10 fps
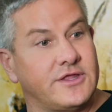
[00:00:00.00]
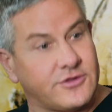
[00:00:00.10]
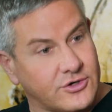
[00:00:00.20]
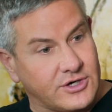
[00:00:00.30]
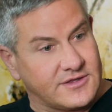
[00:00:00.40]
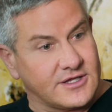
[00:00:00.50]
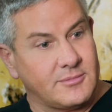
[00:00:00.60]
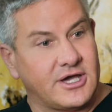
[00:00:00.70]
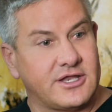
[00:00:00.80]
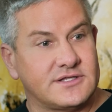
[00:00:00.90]
other great thing
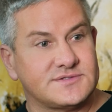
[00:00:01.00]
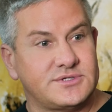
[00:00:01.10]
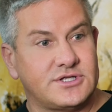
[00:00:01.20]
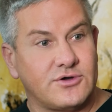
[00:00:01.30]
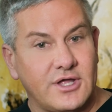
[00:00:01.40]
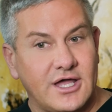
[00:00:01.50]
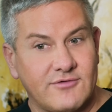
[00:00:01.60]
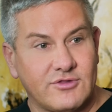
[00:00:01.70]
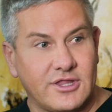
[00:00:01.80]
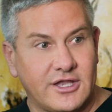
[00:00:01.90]
about it is we don't
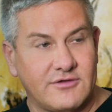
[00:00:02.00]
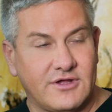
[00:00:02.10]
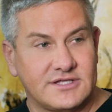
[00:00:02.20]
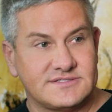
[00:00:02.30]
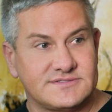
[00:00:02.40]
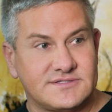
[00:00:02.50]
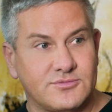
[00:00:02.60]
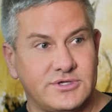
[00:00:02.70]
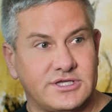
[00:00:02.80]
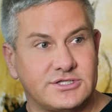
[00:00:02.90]
have a lot of devices that
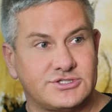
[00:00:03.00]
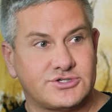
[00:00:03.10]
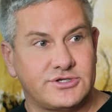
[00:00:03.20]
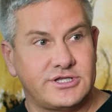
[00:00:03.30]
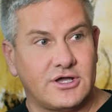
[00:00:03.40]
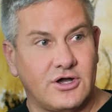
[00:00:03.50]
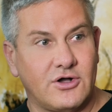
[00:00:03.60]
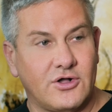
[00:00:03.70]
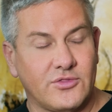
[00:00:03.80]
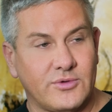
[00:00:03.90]
we can treat
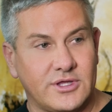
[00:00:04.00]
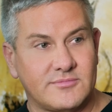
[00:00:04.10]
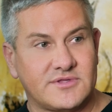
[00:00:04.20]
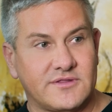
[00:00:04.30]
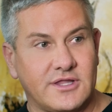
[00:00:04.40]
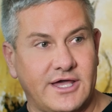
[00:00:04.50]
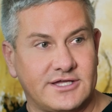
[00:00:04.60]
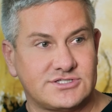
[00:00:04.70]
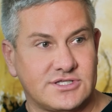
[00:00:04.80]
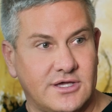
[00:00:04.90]
all the way up to the
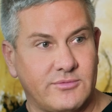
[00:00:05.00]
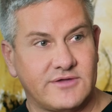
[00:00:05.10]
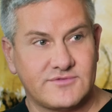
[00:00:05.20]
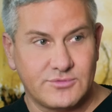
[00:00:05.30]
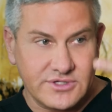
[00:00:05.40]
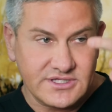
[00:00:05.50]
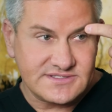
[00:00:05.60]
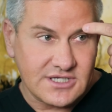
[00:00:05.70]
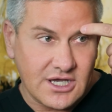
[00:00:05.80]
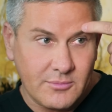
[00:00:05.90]
lash line. We have to really
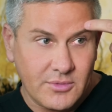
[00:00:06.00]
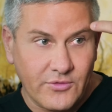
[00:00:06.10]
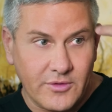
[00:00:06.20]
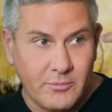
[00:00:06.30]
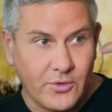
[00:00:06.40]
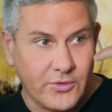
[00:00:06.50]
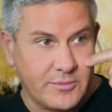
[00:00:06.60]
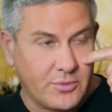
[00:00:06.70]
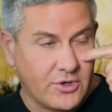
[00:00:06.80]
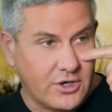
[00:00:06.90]
stop on the bony
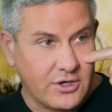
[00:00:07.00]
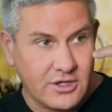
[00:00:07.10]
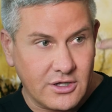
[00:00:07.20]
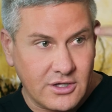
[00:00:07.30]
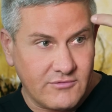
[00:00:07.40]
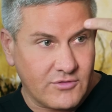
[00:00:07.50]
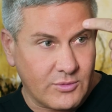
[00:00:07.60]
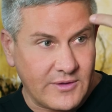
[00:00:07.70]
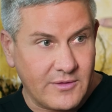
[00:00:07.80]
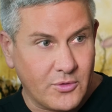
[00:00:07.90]
part
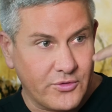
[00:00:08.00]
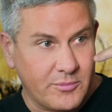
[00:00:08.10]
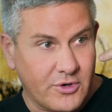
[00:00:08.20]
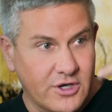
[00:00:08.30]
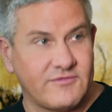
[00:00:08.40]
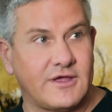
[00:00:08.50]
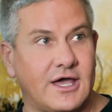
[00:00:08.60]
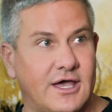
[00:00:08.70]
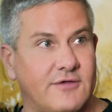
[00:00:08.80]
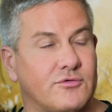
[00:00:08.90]
around the bony part of the eye for